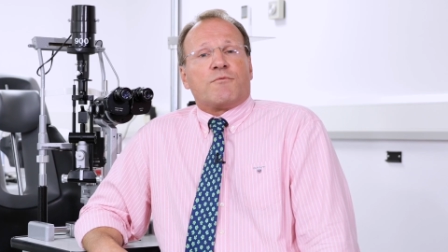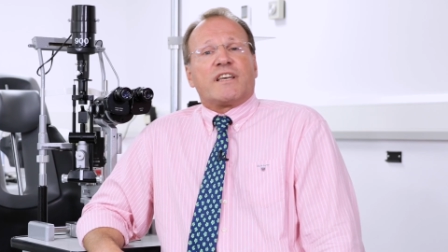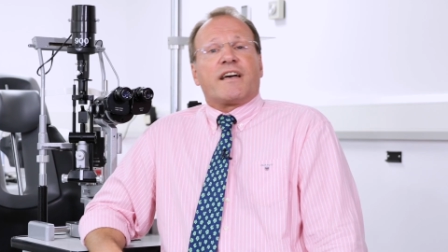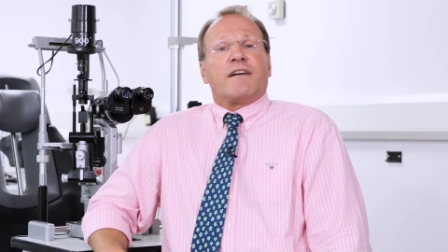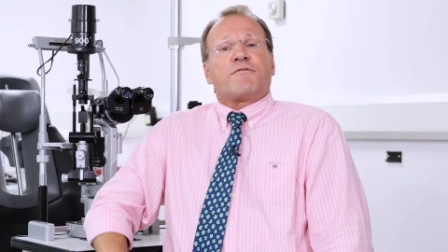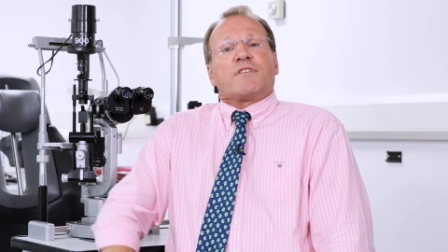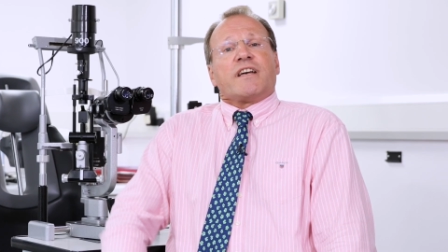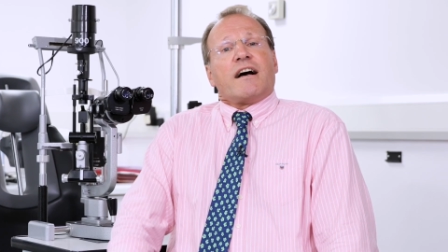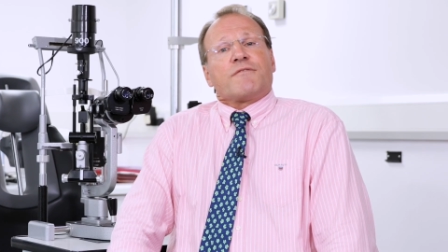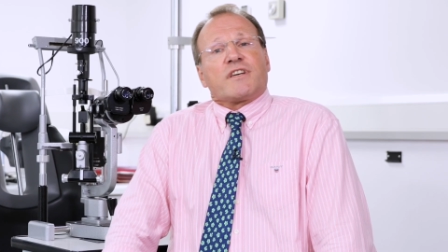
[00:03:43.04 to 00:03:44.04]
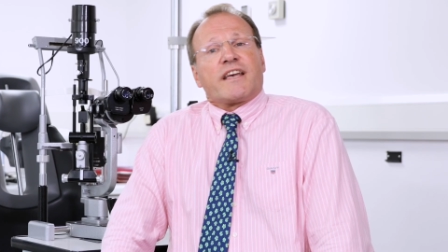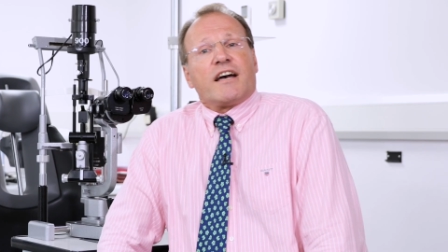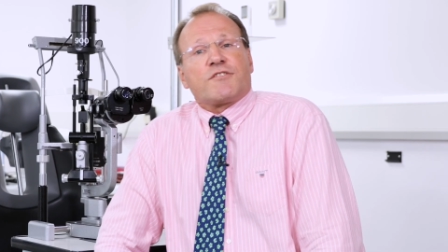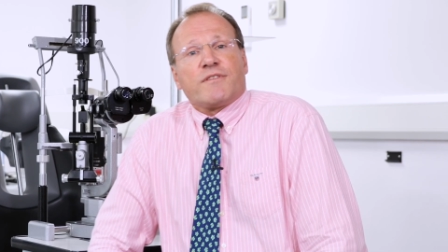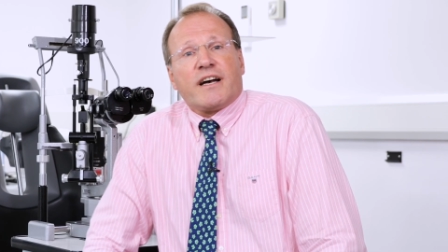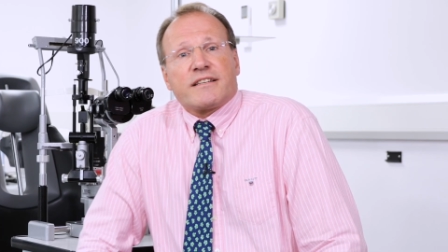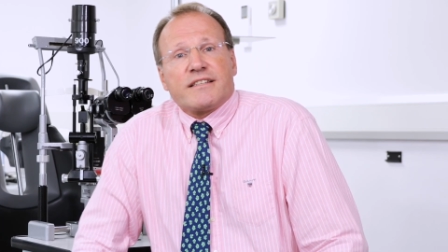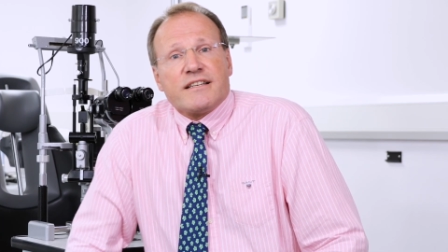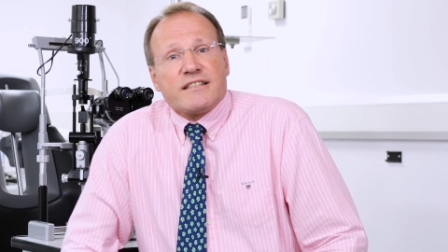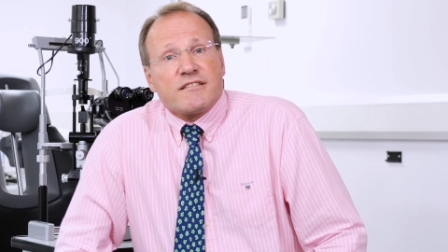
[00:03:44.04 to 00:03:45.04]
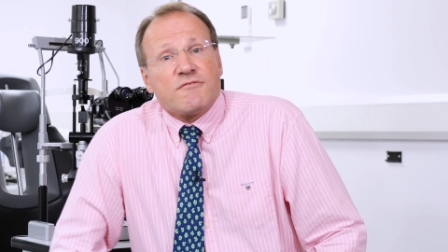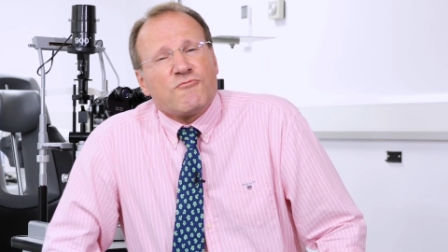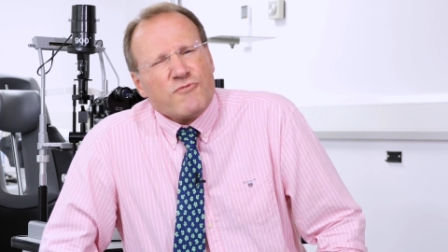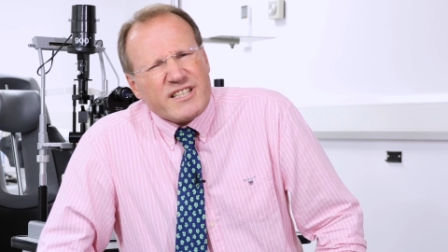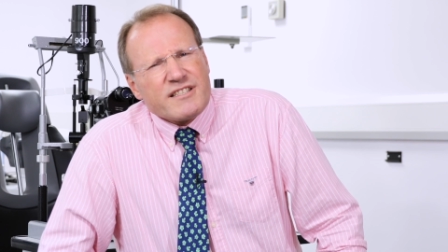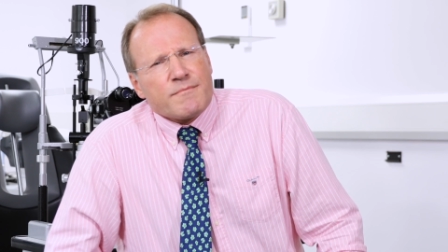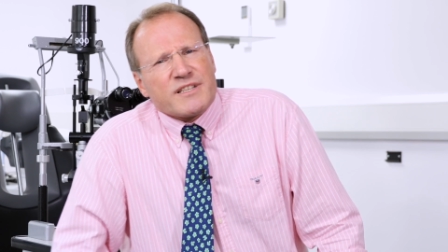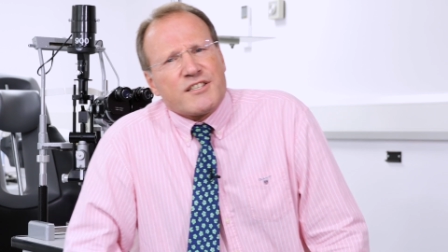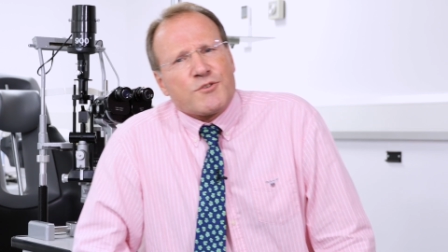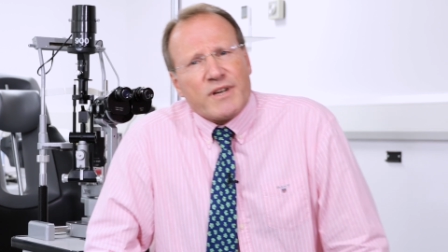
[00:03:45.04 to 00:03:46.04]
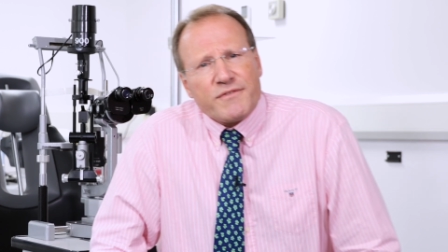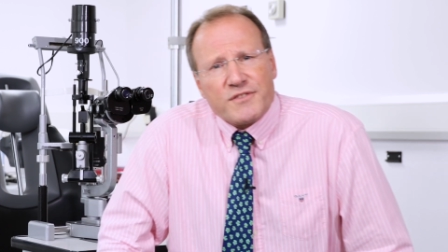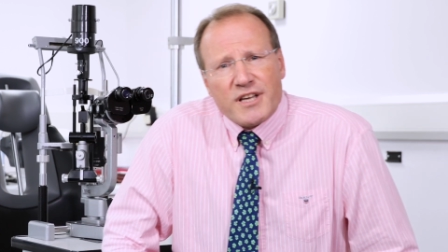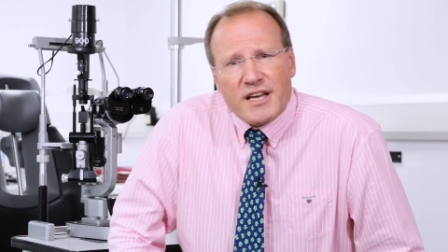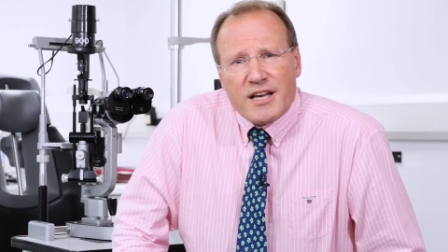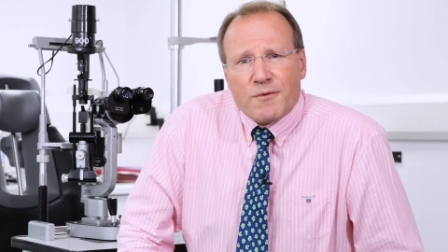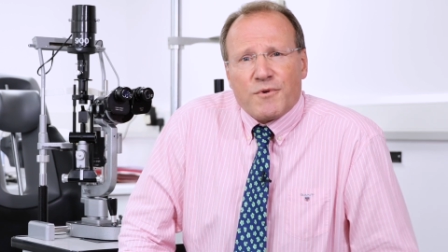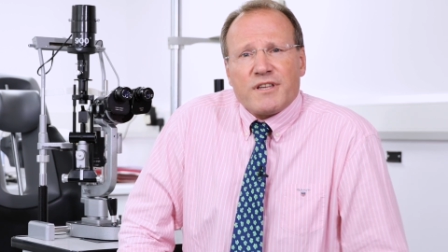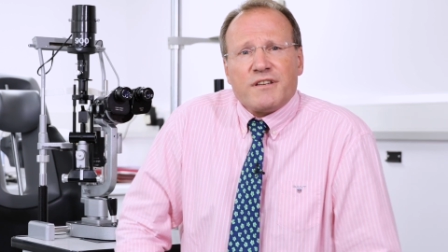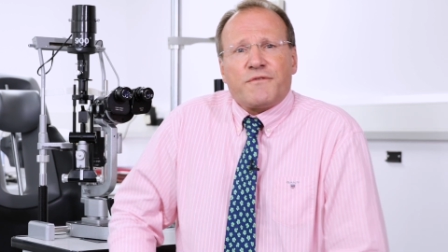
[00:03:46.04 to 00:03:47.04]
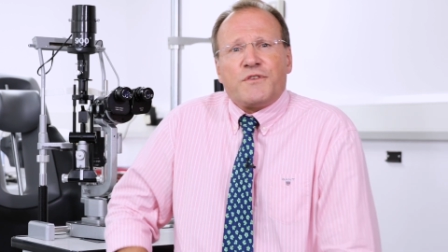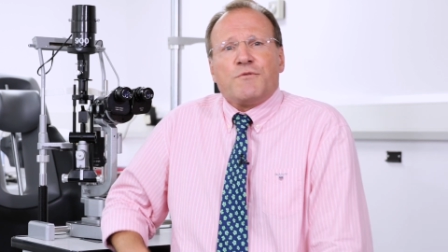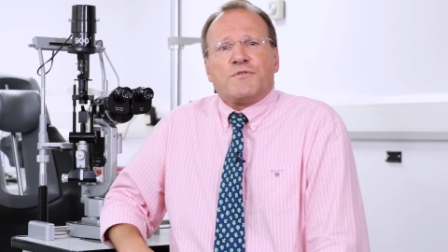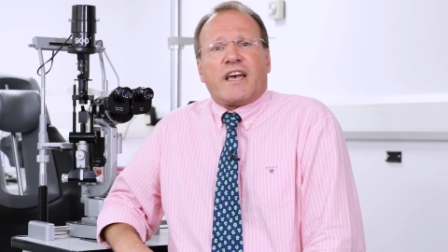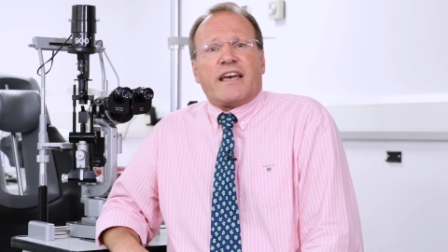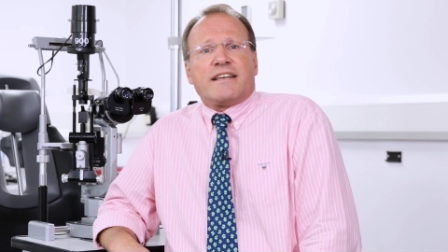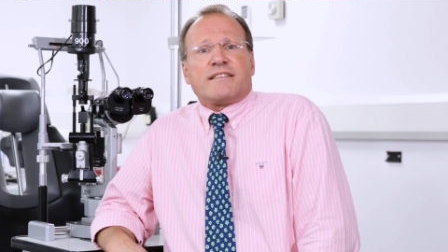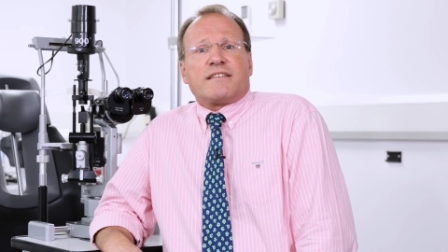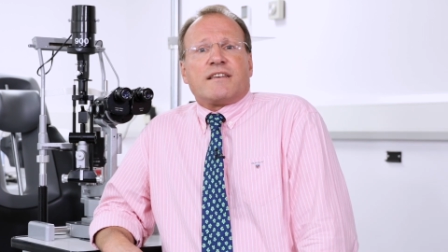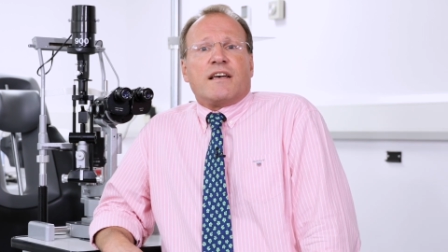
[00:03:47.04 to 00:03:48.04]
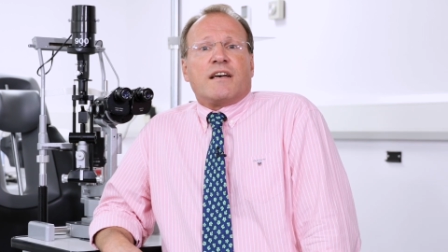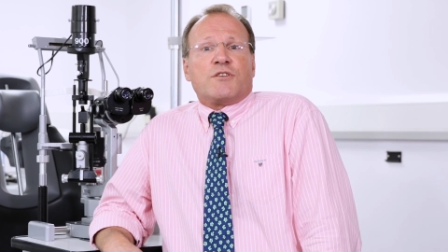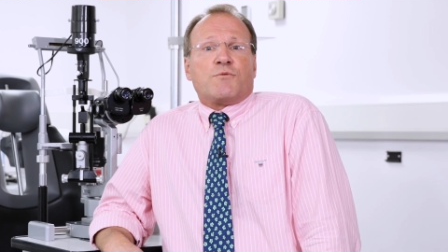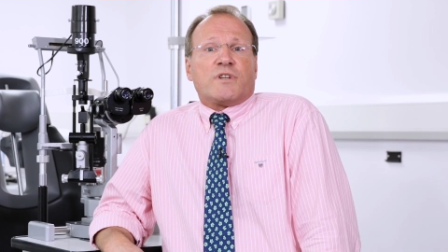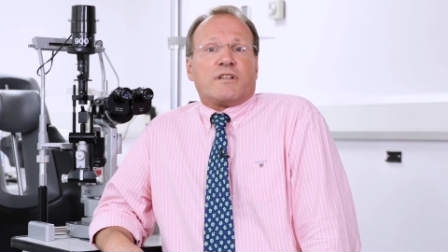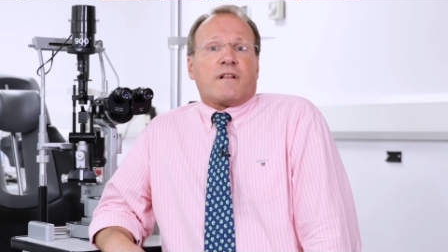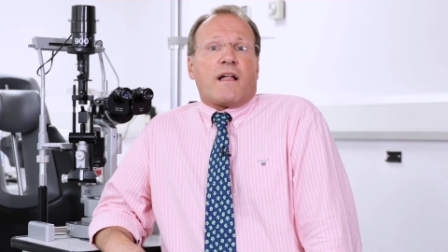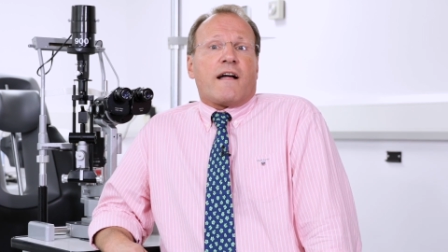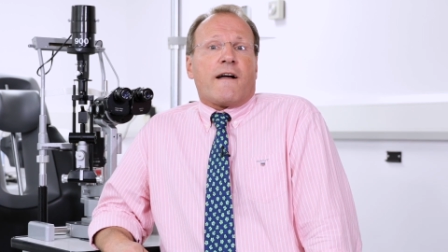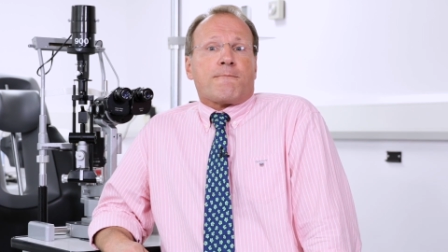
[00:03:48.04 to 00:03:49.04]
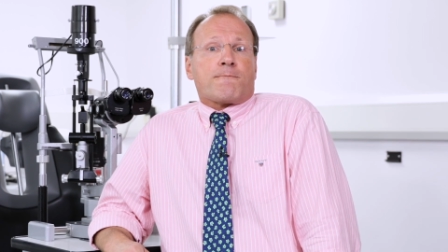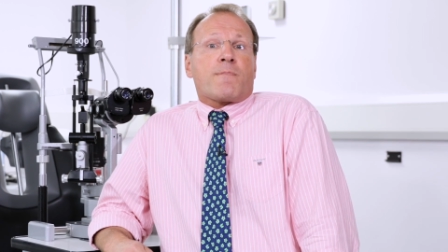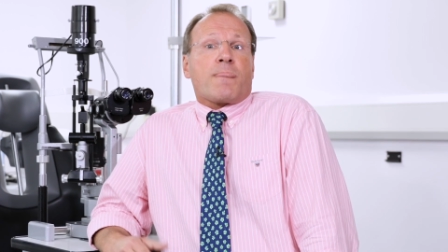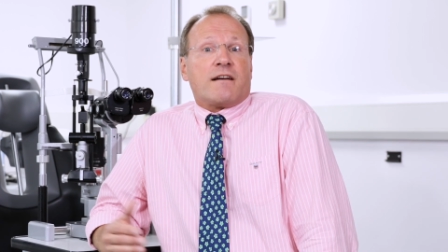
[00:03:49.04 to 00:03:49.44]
Recovery after cataract is reasonably swift Within a few days, you will um,